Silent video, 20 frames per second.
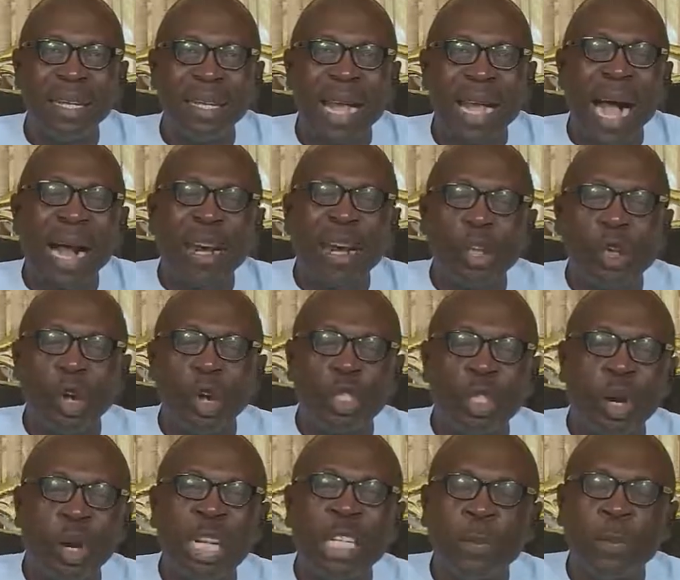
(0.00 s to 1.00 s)

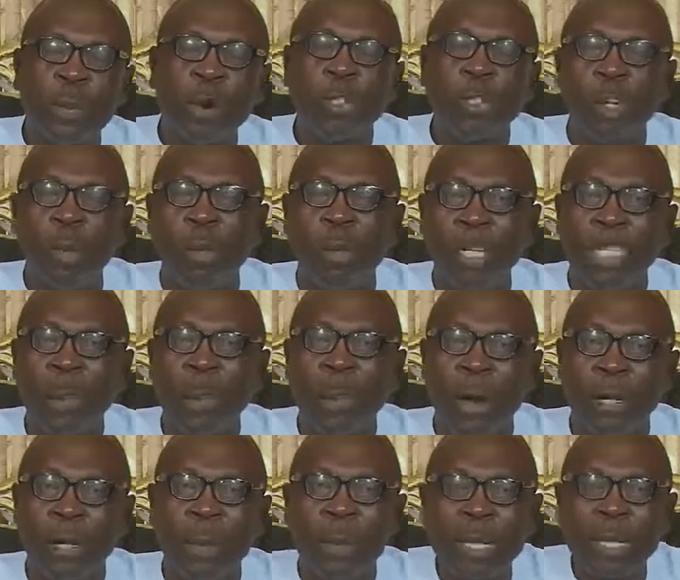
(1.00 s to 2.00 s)
Agriculture, he spoke so much
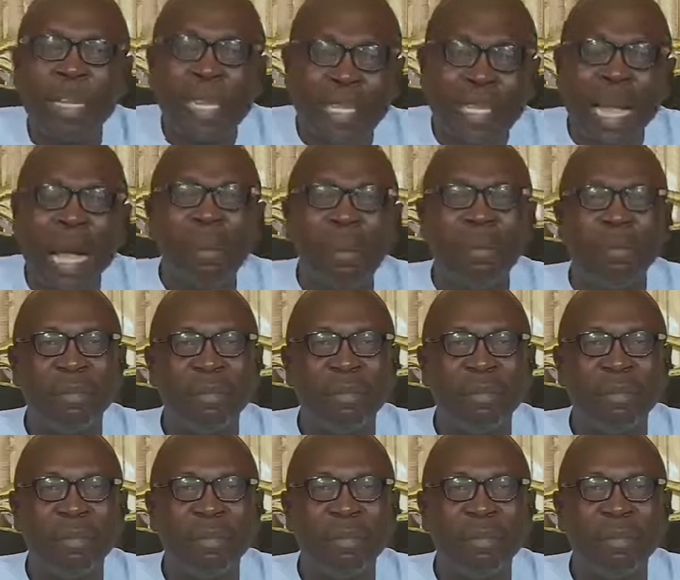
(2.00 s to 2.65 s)
about it, but it's a sham.